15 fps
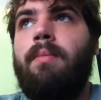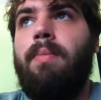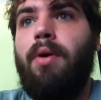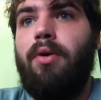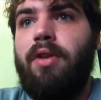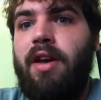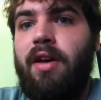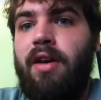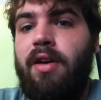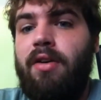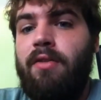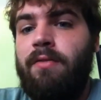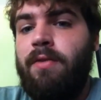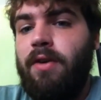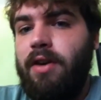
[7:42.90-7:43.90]
build
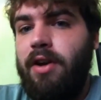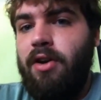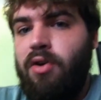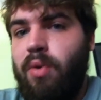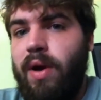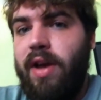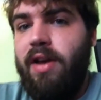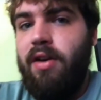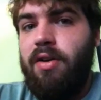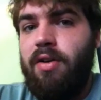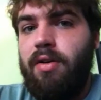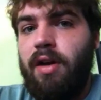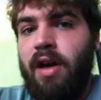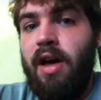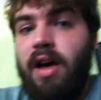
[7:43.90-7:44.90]
a very quick,
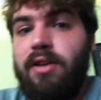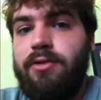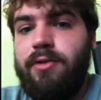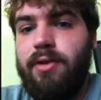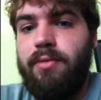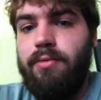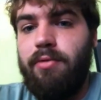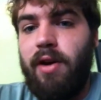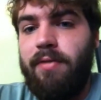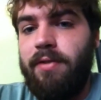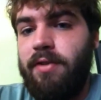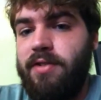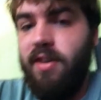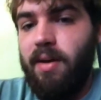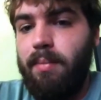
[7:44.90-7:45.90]
sort of rough
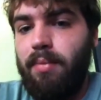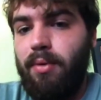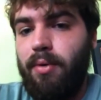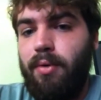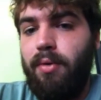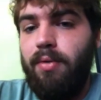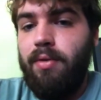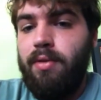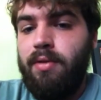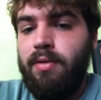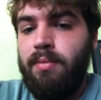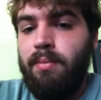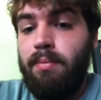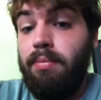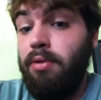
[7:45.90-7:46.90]
and tumble
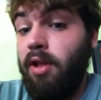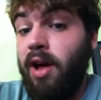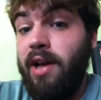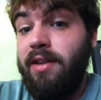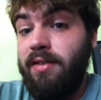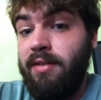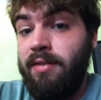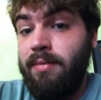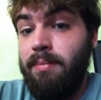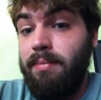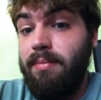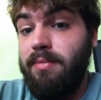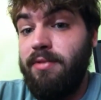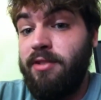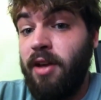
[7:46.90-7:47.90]

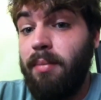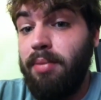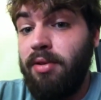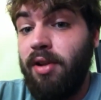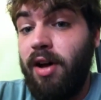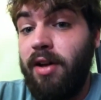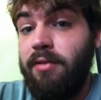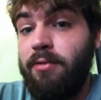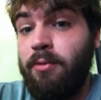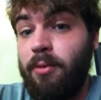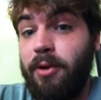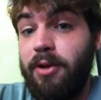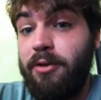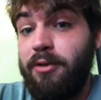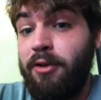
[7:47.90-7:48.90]
subplot
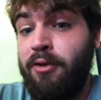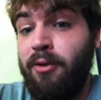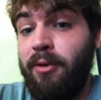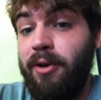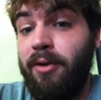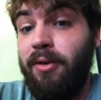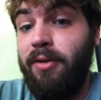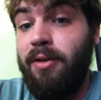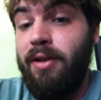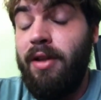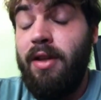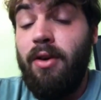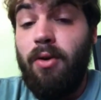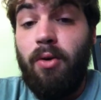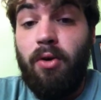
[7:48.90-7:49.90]
for your tutorial,
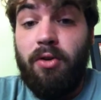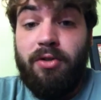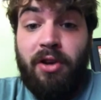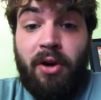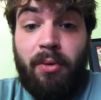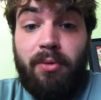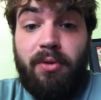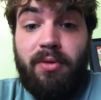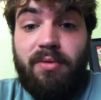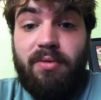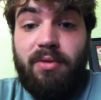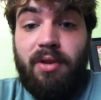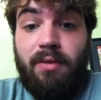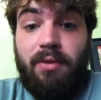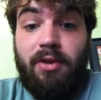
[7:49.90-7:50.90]
or don't,
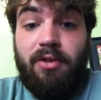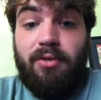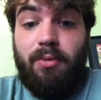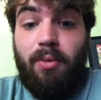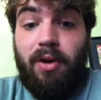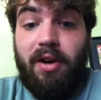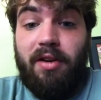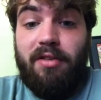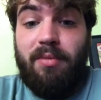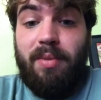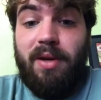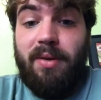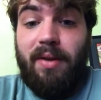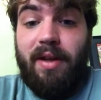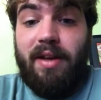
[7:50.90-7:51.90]
if you just want it to
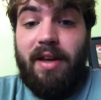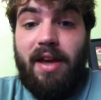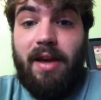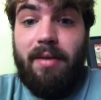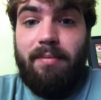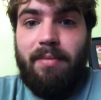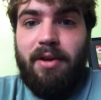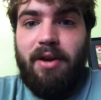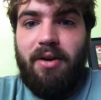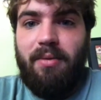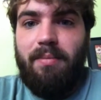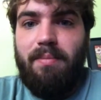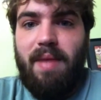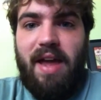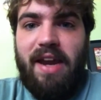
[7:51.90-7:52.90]
be like a,
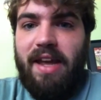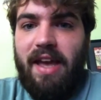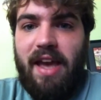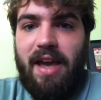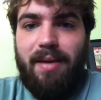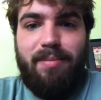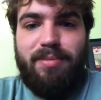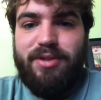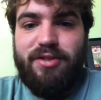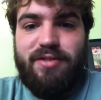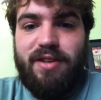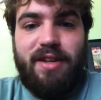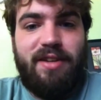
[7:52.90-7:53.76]
metagame,